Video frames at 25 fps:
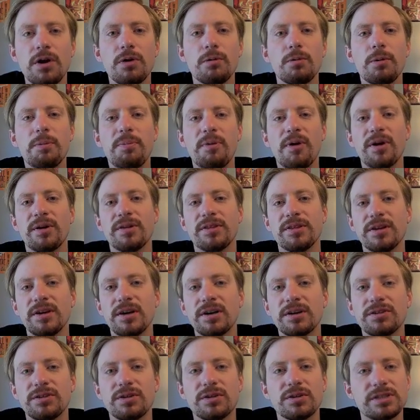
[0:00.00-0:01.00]
We're part of the
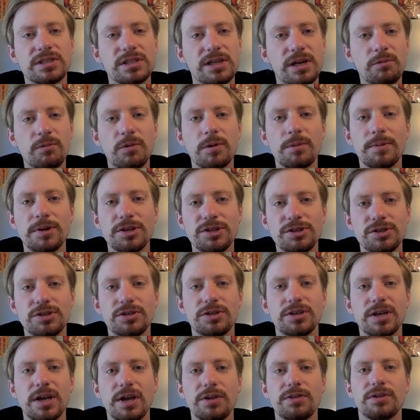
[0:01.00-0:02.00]
Young Turks Network. Make sure you
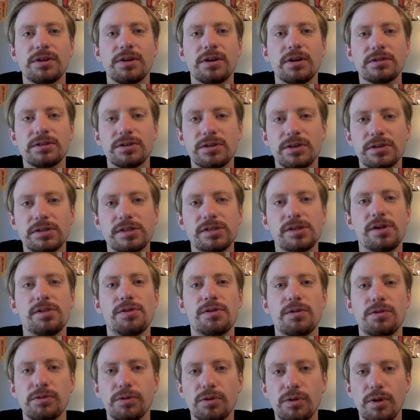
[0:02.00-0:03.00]
check out the Young Turks and all
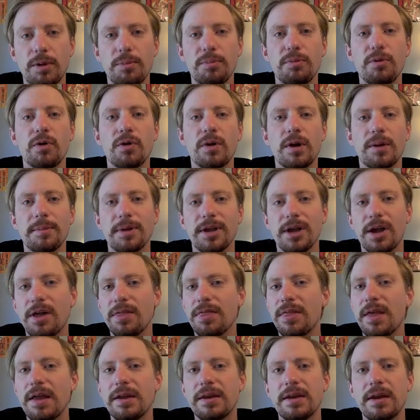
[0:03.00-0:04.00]
the other great programming
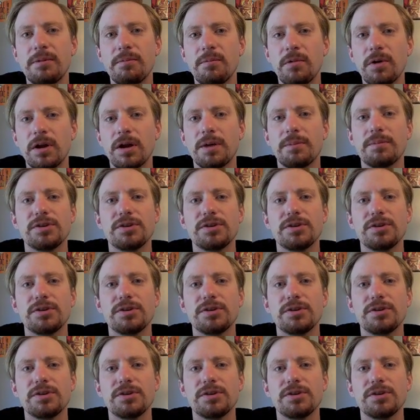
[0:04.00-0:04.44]
on that network.